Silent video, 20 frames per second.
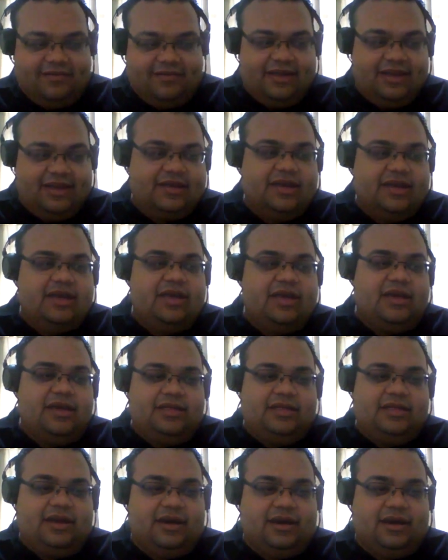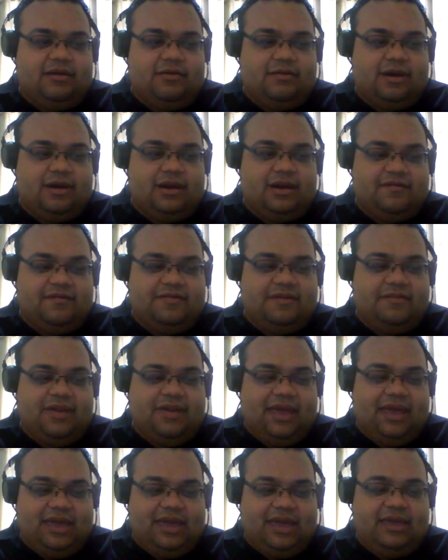think one of the
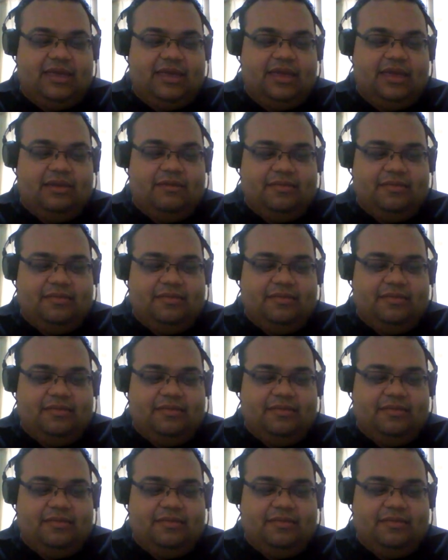main